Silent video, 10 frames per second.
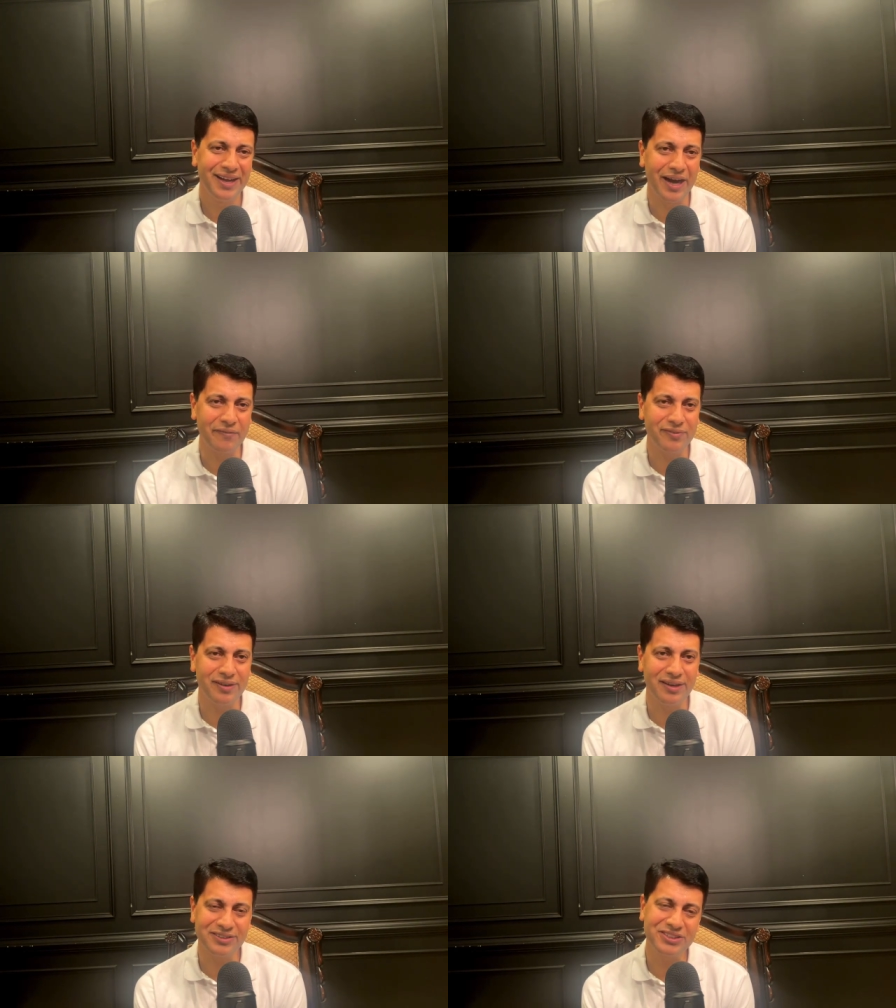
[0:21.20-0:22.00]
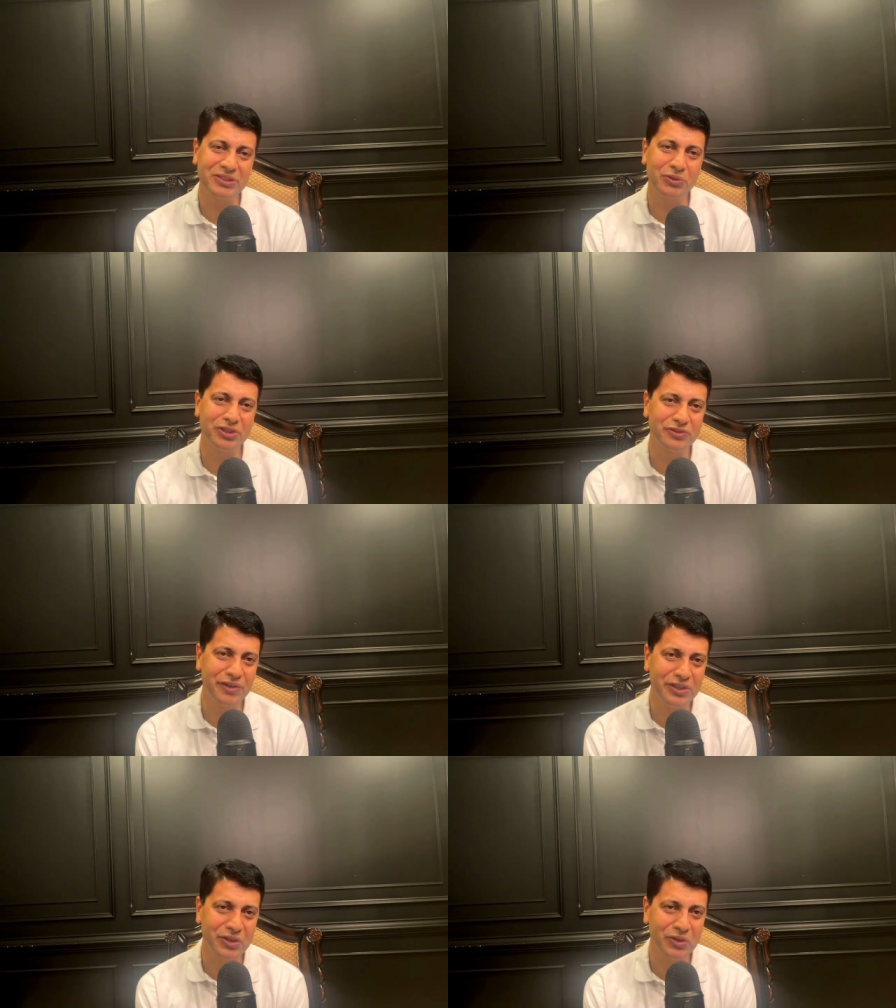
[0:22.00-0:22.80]
after listening to this
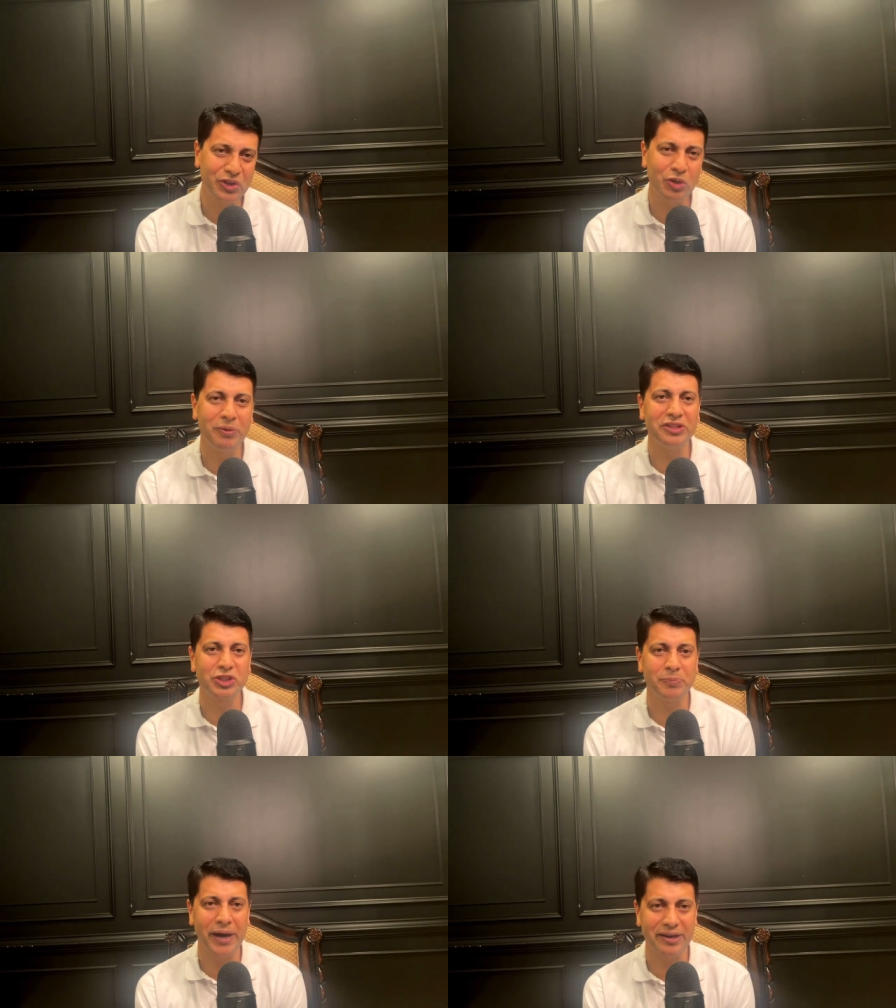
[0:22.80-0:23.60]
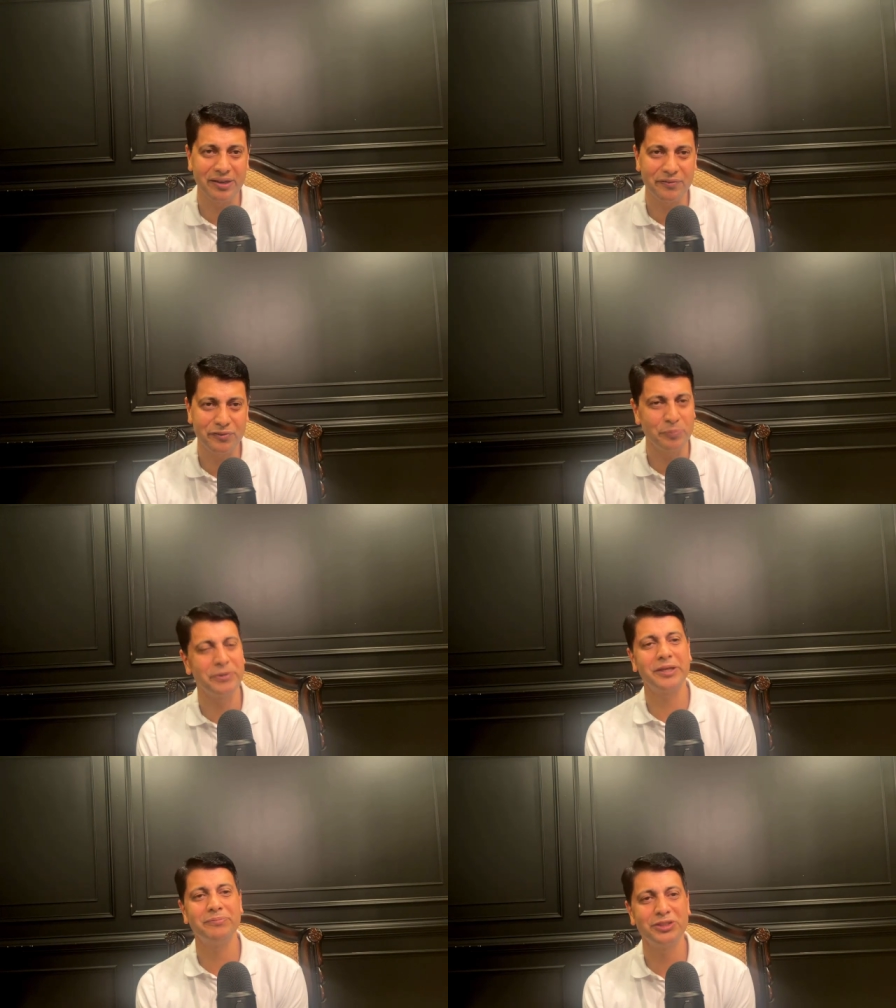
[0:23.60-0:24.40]
video, you'll be inspired enough to
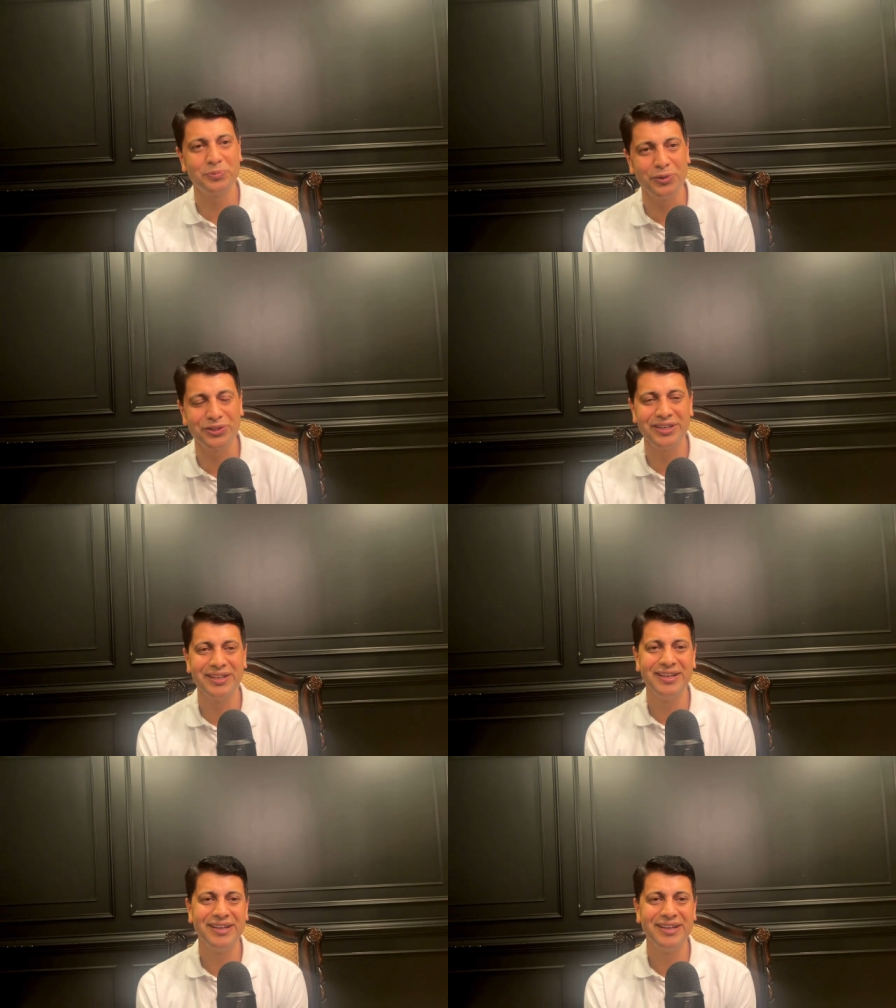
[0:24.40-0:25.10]
pick up this book